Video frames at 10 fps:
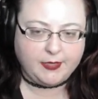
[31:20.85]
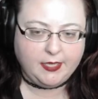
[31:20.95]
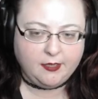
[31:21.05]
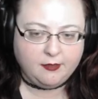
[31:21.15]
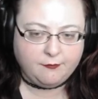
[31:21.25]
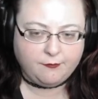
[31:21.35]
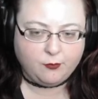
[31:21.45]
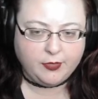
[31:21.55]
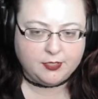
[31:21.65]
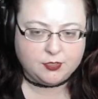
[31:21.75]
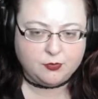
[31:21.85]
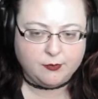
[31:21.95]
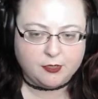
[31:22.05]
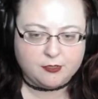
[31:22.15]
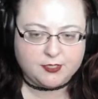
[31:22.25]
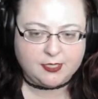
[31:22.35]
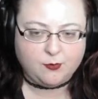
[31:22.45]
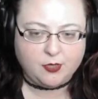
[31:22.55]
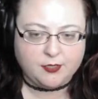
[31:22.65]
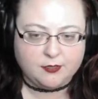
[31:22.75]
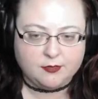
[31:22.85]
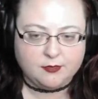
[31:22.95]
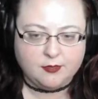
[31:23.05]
If we do murder someone,